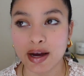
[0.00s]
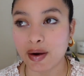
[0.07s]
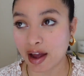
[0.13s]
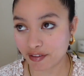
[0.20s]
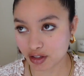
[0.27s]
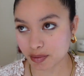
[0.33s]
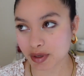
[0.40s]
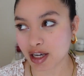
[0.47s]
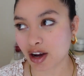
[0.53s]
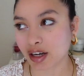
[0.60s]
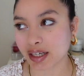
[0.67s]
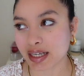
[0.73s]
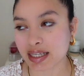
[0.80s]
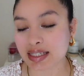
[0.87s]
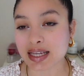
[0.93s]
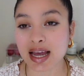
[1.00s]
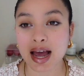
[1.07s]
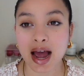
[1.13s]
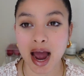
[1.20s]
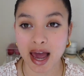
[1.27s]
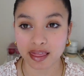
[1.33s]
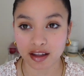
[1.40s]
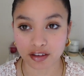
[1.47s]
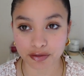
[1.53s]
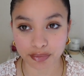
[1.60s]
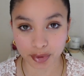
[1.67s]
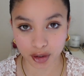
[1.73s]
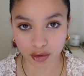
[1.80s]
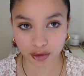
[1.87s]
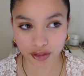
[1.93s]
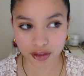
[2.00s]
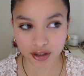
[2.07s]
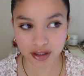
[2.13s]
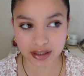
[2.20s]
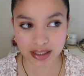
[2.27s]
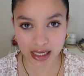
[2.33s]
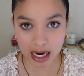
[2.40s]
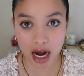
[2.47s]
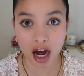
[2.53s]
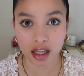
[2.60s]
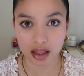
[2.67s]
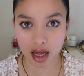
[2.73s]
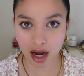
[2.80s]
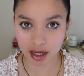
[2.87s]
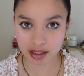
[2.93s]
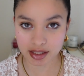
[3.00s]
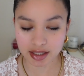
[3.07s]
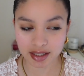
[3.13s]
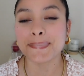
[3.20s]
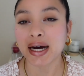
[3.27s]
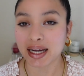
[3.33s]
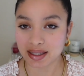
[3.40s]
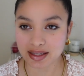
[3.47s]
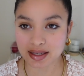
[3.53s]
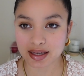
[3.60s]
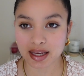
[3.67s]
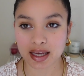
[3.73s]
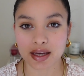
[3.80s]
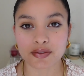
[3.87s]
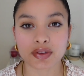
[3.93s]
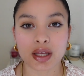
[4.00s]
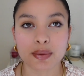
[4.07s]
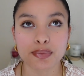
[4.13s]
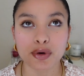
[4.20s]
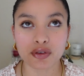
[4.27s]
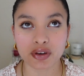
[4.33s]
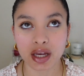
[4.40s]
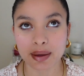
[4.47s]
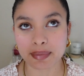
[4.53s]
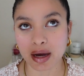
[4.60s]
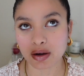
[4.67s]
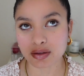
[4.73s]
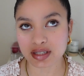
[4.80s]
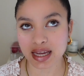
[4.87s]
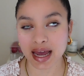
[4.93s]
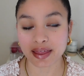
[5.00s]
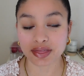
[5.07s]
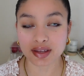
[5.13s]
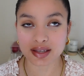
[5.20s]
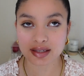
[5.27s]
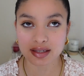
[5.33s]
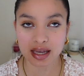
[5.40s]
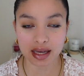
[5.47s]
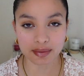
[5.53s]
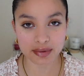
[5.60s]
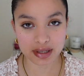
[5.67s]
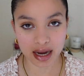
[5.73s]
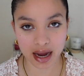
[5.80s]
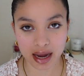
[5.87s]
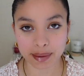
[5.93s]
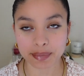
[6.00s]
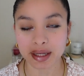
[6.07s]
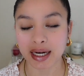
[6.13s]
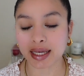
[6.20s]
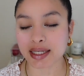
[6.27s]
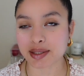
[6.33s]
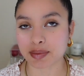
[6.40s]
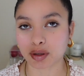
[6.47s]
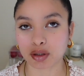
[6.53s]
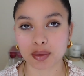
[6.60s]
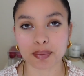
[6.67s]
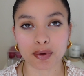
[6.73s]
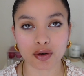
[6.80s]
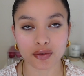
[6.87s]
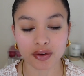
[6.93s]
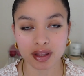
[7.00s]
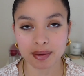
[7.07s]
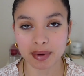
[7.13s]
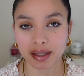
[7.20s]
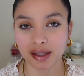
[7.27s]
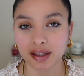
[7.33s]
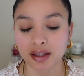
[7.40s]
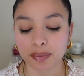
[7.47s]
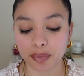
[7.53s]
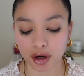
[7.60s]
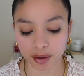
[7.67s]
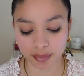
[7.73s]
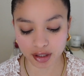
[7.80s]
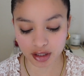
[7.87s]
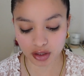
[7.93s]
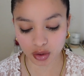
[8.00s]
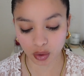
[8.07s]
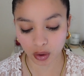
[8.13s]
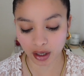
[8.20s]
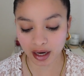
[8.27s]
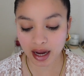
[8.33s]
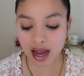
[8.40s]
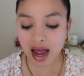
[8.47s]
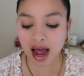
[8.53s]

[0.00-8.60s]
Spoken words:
Now I have to be honest, I love both a lot, but if they both came out at the same time and I smelled both of them at the department store,